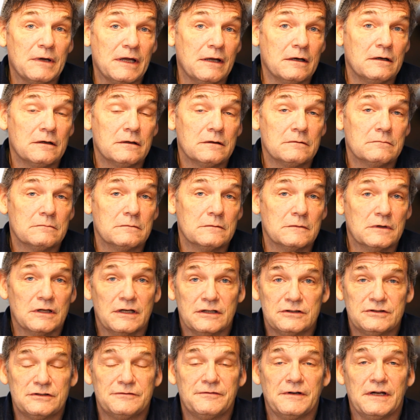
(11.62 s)
and
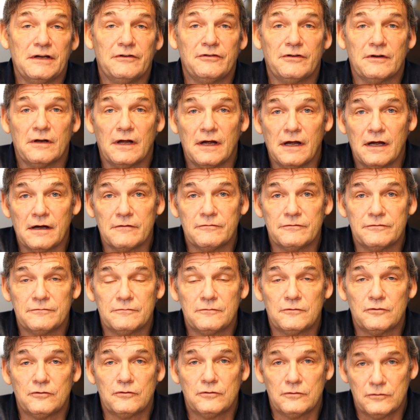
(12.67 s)
let's face it, I have
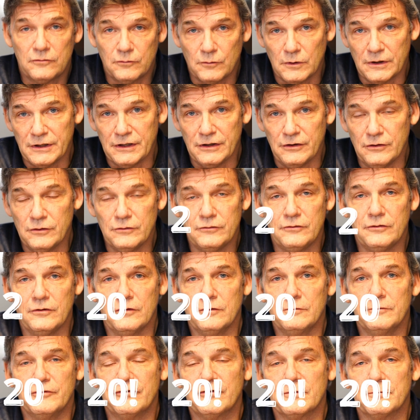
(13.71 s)
20
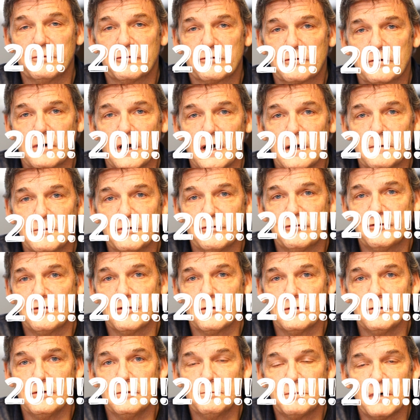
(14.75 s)
YouTube subscribers, so
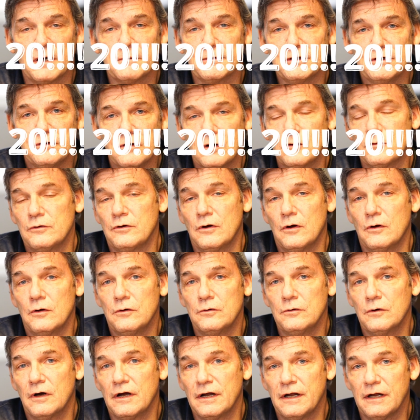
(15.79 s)
you probably don't know
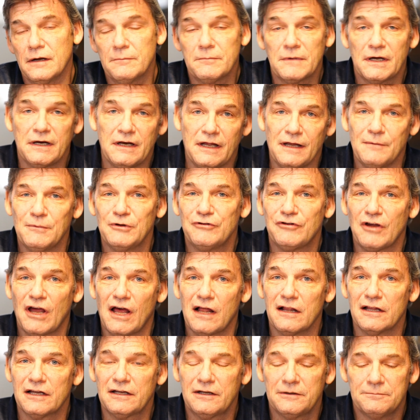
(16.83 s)
who I am. My name is
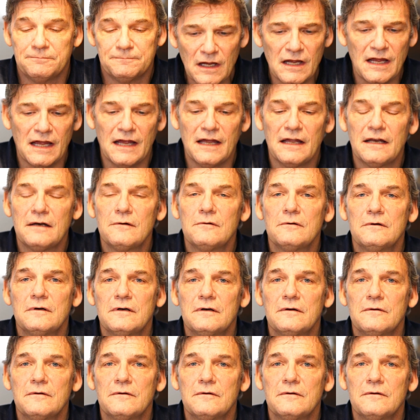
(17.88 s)
Alec, and